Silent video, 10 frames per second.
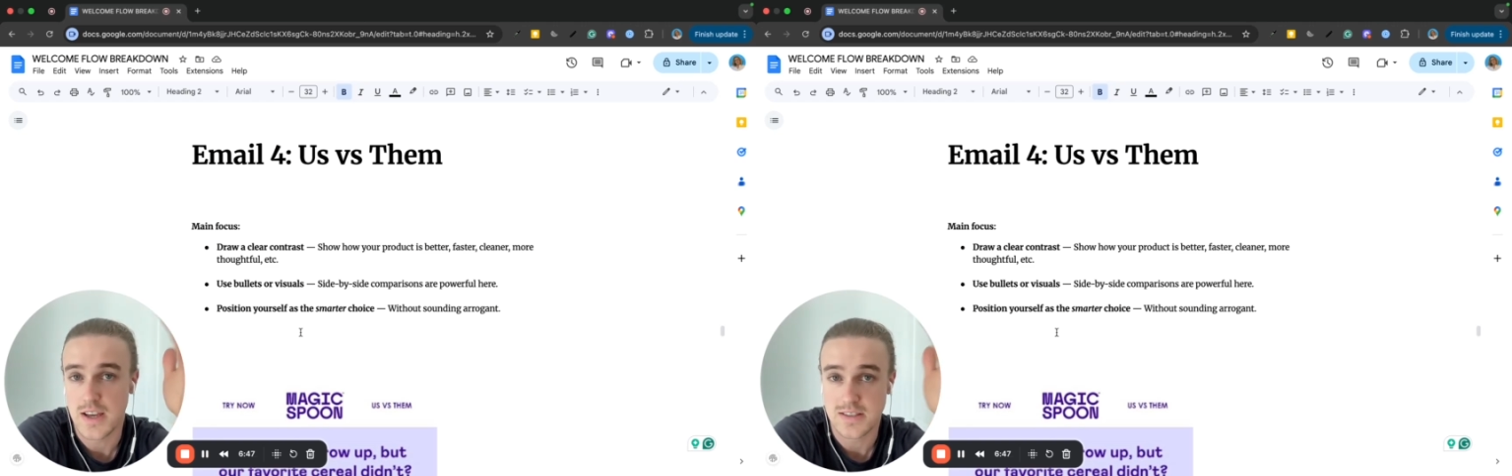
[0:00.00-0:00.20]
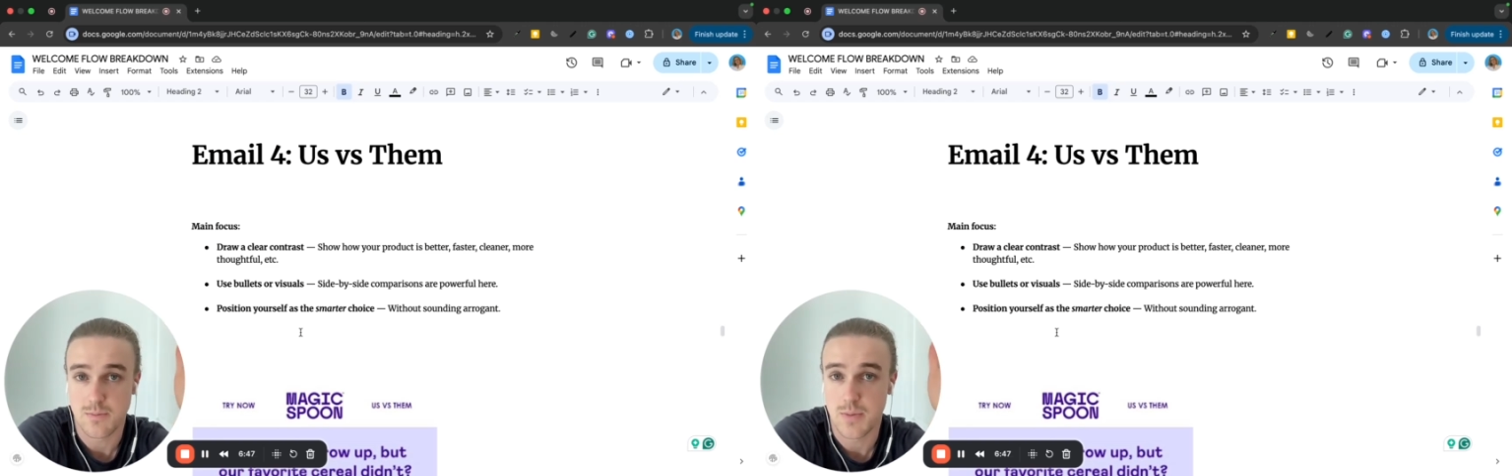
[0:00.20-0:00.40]

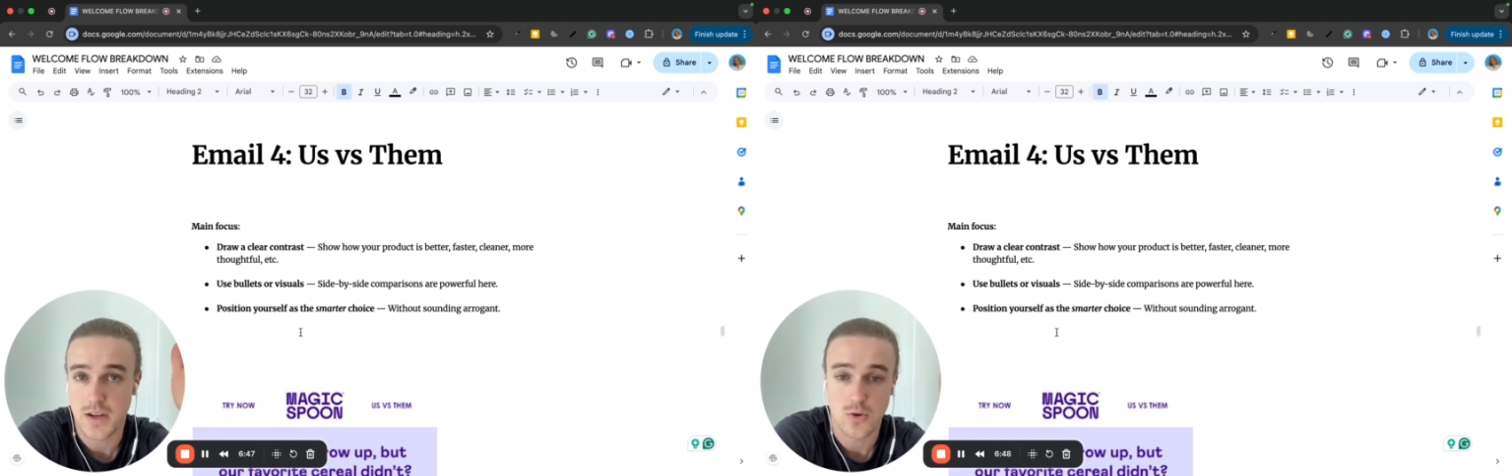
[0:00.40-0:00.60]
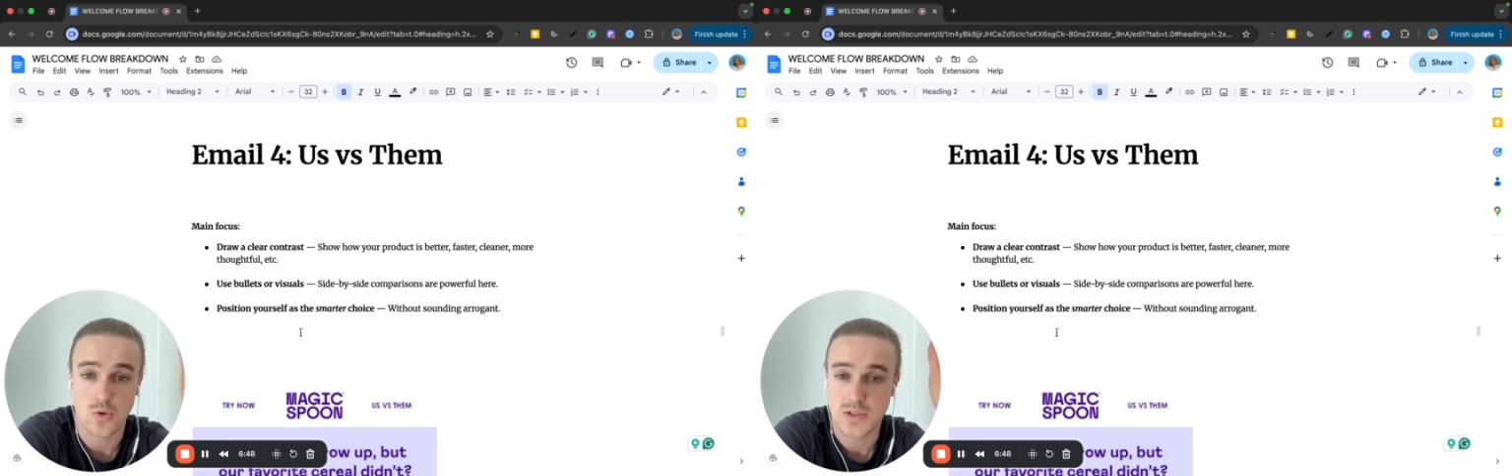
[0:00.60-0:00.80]
as the
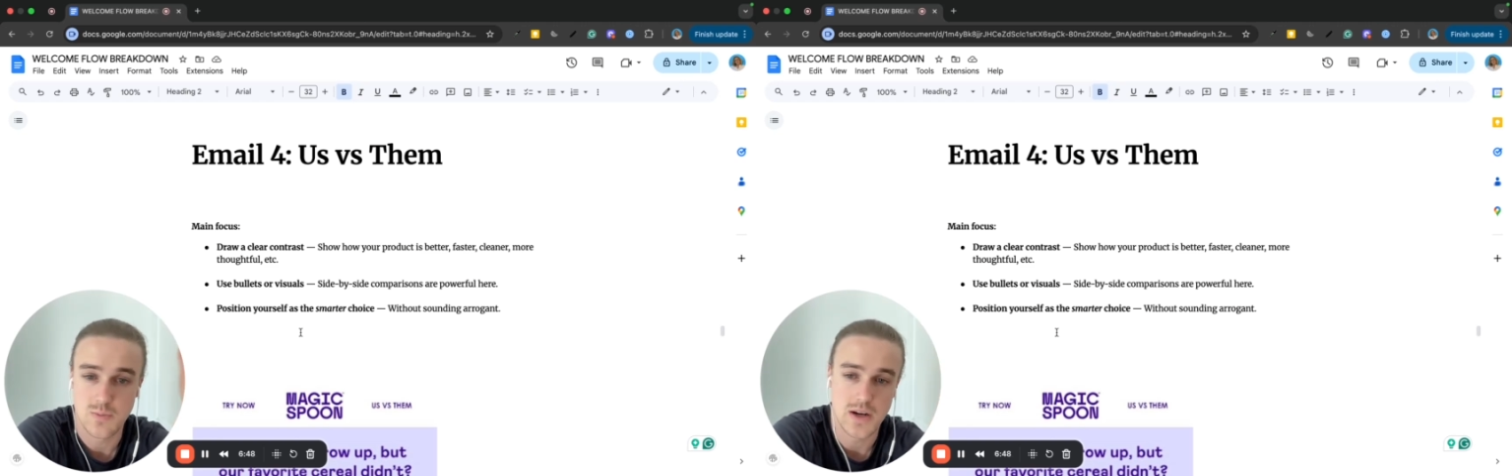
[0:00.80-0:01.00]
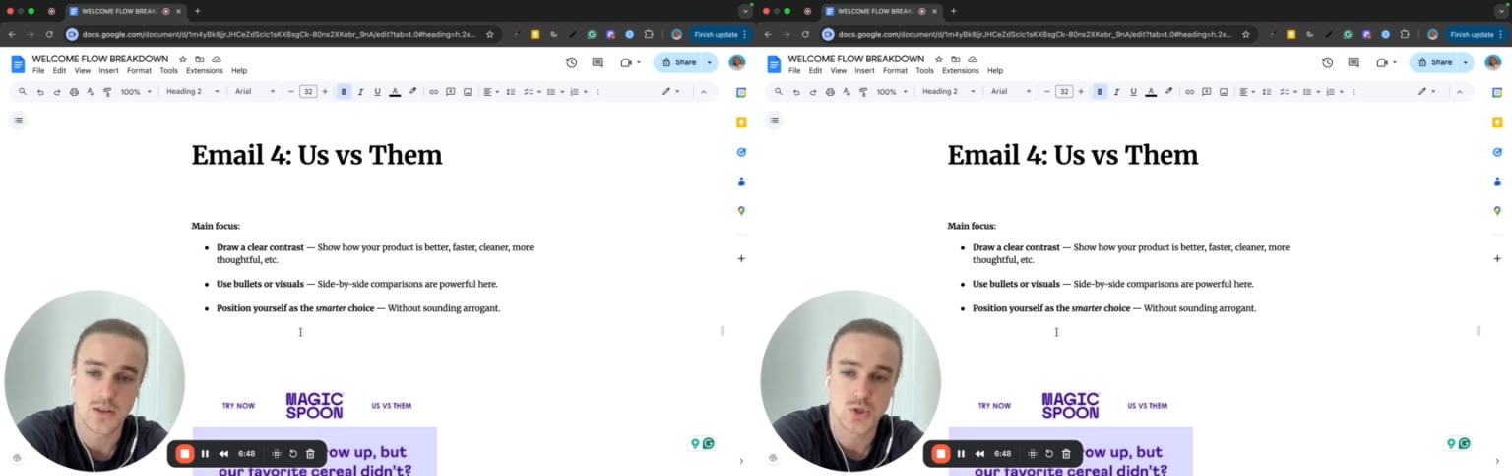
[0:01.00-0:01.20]
better or
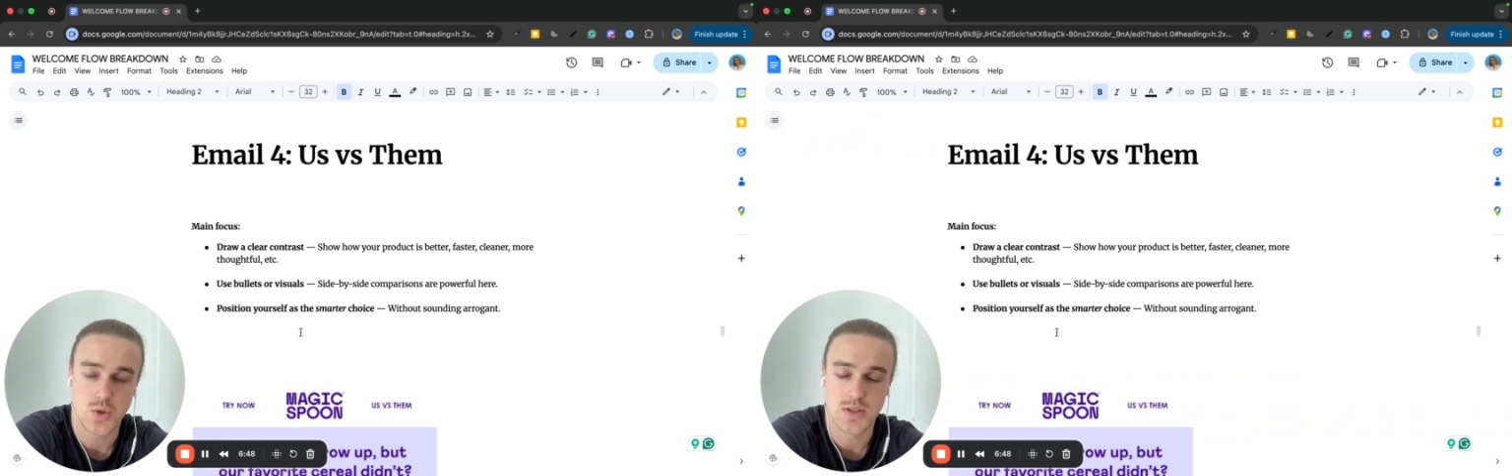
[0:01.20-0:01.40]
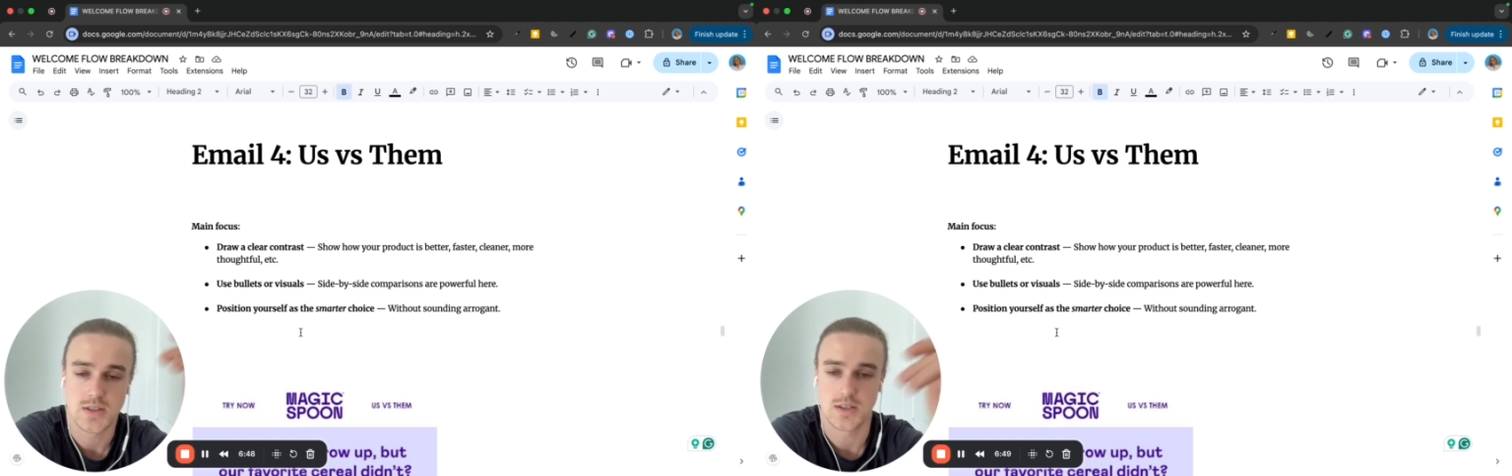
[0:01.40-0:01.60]
smarter
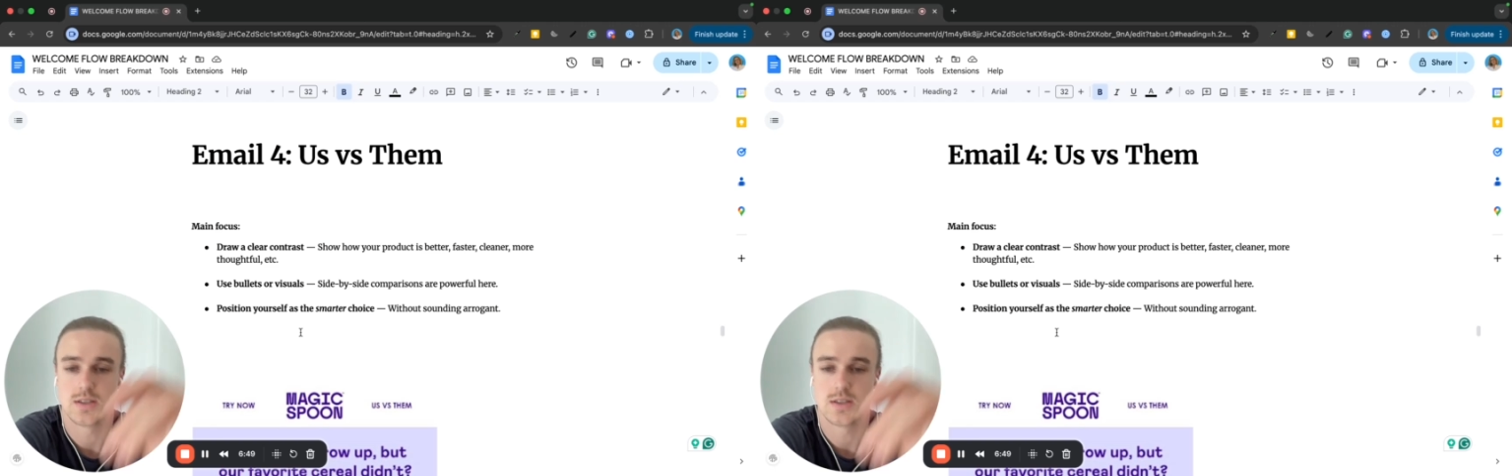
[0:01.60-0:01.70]
choice here.